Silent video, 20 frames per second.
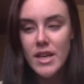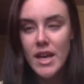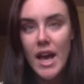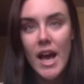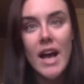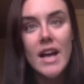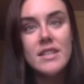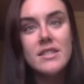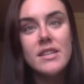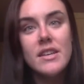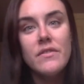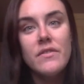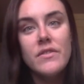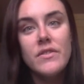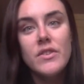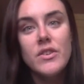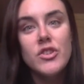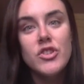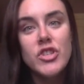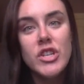as if
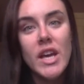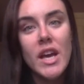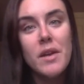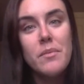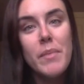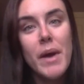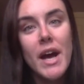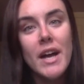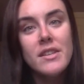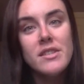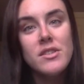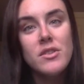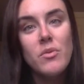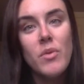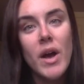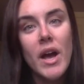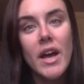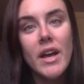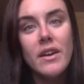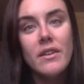she had passed
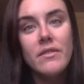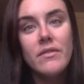away.